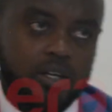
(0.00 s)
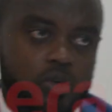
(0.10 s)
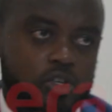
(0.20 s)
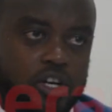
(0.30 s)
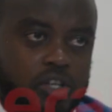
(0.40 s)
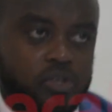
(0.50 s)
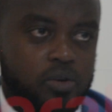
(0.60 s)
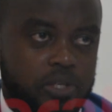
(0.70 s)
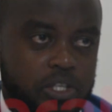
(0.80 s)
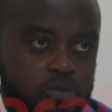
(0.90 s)
the contracts
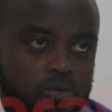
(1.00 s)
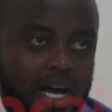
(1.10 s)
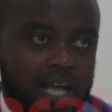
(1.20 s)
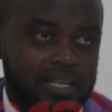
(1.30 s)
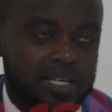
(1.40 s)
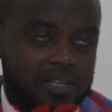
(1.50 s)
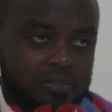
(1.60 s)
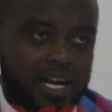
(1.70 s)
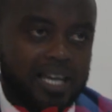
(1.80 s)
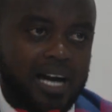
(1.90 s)
committee to
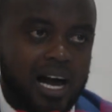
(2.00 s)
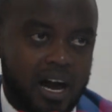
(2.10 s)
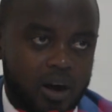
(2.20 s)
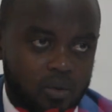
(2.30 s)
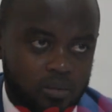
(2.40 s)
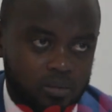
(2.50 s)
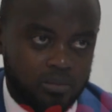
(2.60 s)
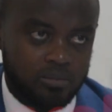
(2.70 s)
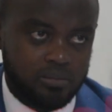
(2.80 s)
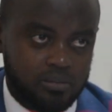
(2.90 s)
identify how
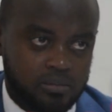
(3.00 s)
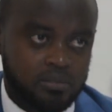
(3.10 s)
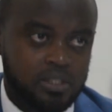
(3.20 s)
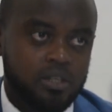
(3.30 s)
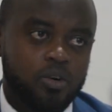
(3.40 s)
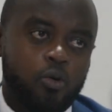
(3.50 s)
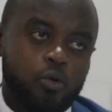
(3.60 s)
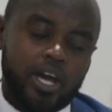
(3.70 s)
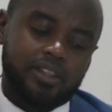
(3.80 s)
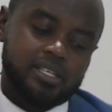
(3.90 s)
or
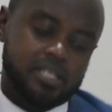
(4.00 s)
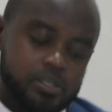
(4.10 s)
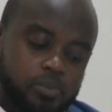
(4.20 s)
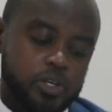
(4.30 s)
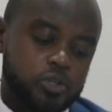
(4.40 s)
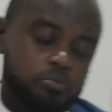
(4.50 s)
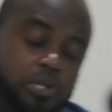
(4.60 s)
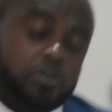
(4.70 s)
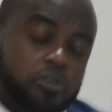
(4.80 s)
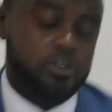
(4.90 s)
where the 6.2
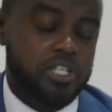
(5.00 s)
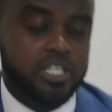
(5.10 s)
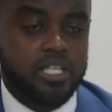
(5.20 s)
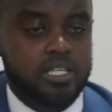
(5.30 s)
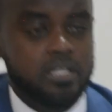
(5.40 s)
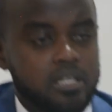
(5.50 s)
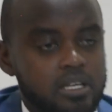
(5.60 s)
billion originated,